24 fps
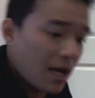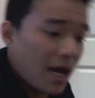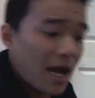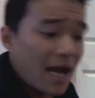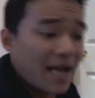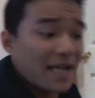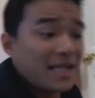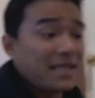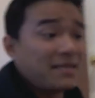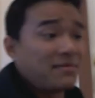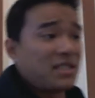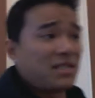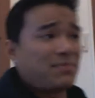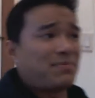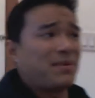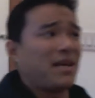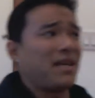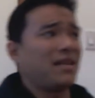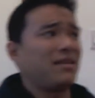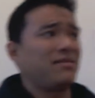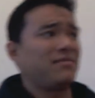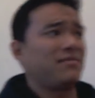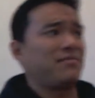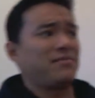I
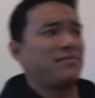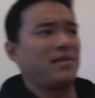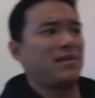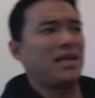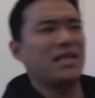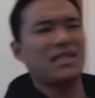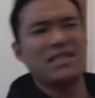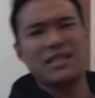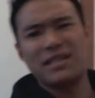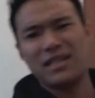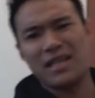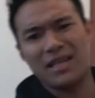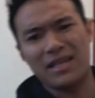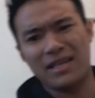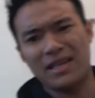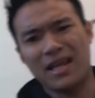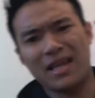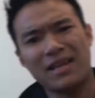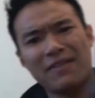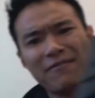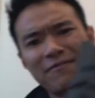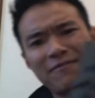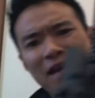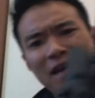spent less than,
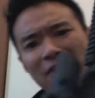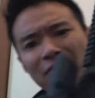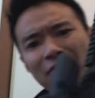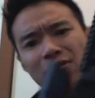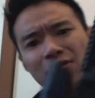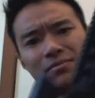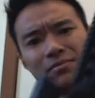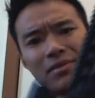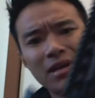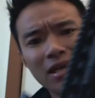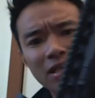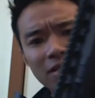I think, 500